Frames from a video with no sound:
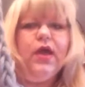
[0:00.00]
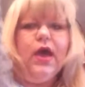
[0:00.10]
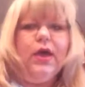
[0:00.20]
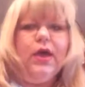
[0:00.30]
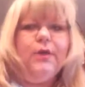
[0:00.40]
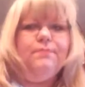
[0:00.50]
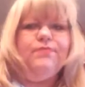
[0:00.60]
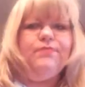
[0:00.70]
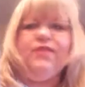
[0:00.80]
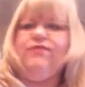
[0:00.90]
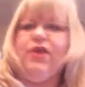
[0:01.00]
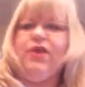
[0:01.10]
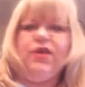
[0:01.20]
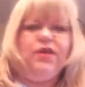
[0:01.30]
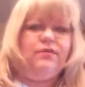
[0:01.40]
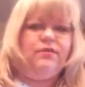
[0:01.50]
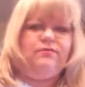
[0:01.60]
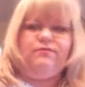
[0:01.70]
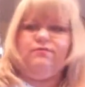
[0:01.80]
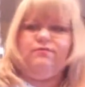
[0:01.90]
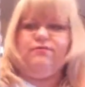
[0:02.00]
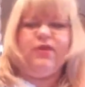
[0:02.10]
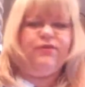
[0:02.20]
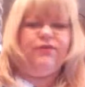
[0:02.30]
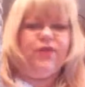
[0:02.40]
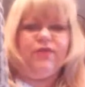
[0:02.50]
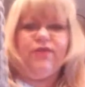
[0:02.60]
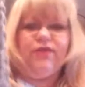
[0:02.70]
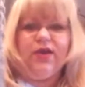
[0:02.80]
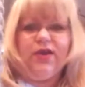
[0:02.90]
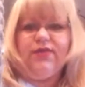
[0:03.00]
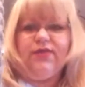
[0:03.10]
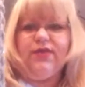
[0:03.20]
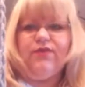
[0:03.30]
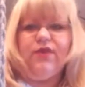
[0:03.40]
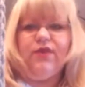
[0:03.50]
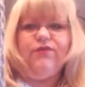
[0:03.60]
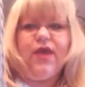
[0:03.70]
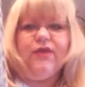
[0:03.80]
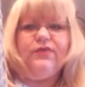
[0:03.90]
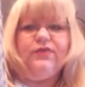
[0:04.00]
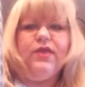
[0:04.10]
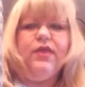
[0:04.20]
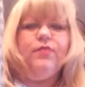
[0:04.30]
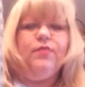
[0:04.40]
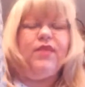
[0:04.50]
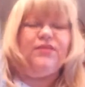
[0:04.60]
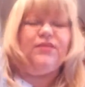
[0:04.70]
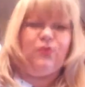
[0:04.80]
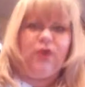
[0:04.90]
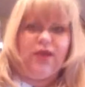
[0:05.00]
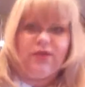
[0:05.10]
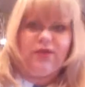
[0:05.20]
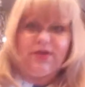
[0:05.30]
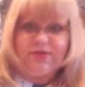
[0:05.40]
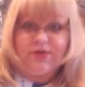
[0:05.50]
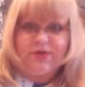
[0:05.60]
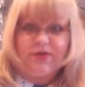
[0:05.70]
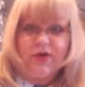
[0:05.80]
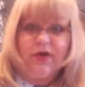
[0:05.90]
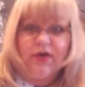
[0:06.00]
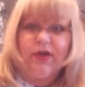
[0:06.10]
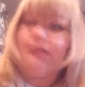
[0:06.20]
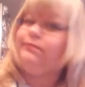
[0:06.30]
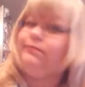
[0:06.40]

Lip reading: Very, very fun, very easy, very fast. Makes great Christmas garland.